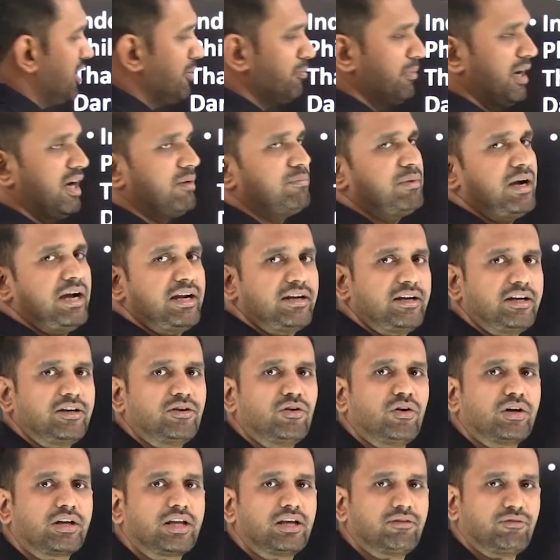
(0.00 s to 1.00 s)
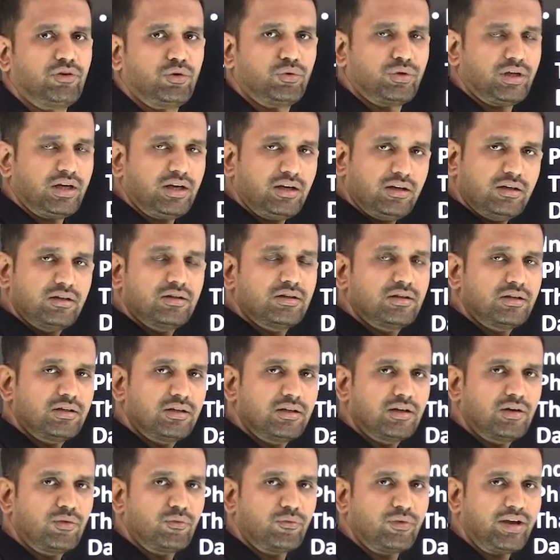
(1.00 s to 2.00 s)
the map I did not give you the
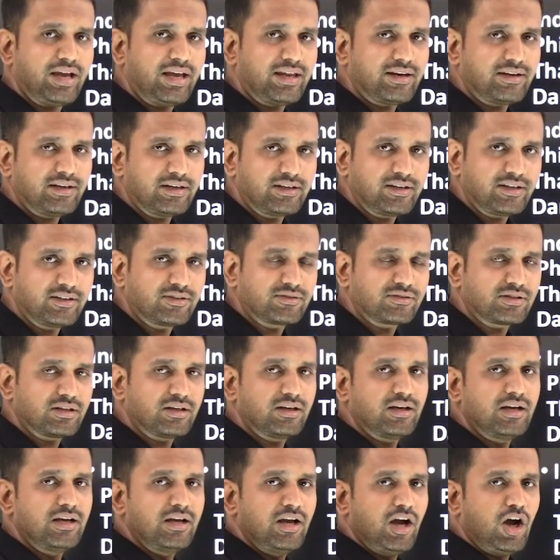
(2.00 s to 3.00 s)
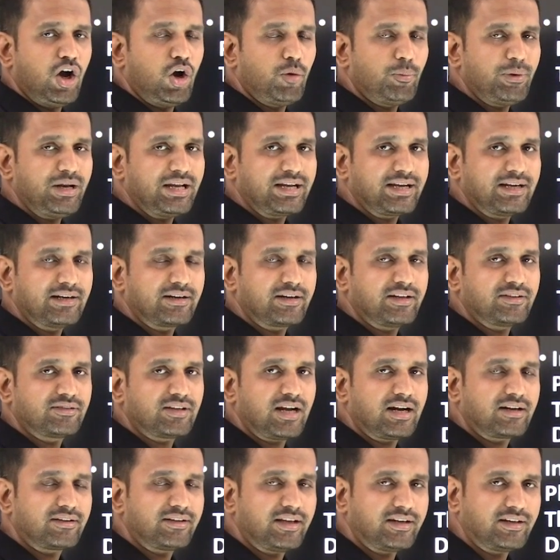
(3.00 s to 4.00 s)
where it is, how many countries
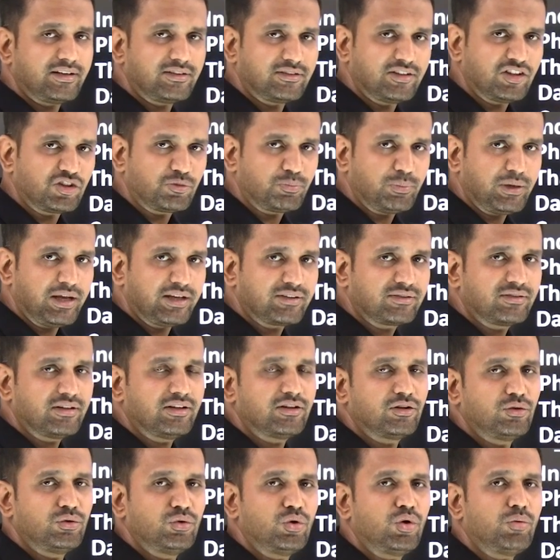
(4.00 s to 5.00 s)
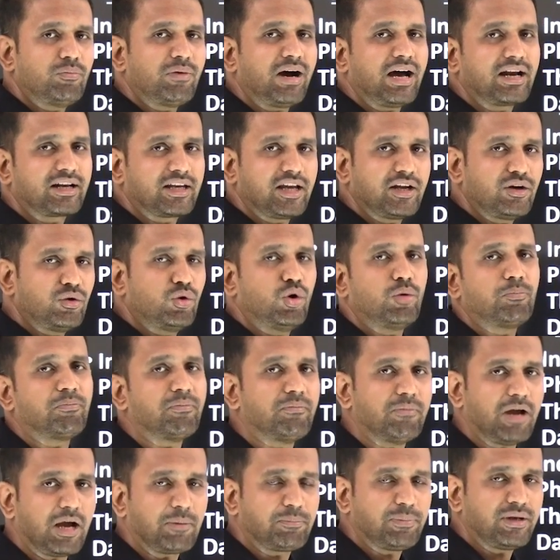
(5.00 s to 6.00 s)
are there in this place. No marking, no
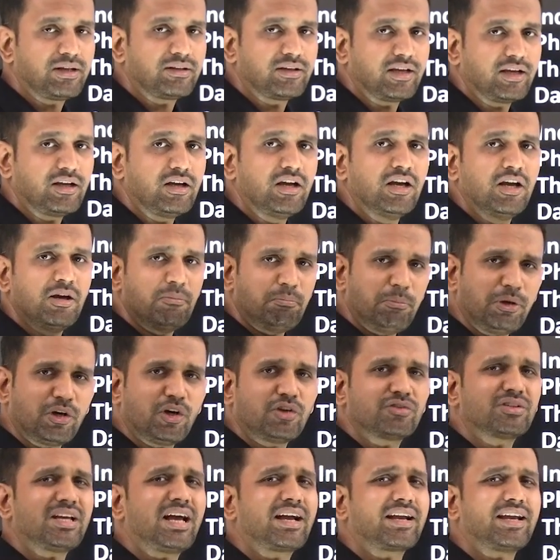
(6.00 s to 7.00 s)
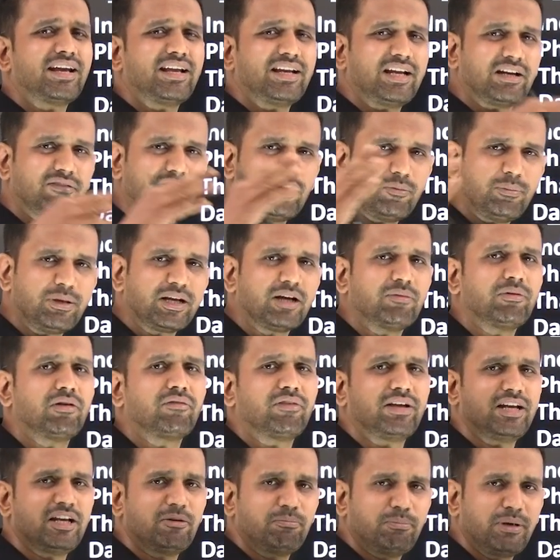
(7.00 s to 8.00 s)
mapping thing, because again it will become a
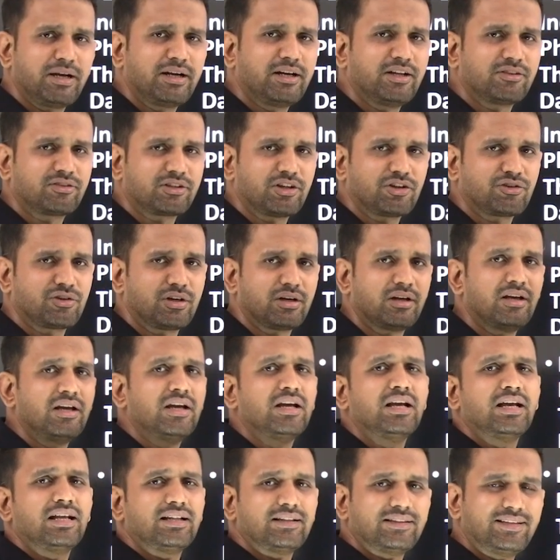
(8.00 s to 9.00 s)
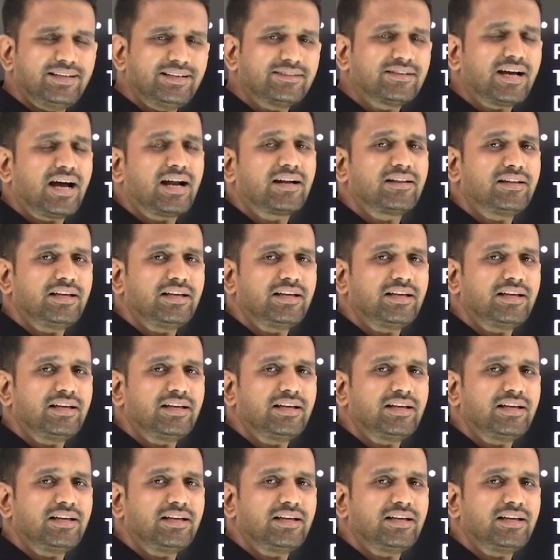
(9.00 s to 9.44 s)
very big discussion. These are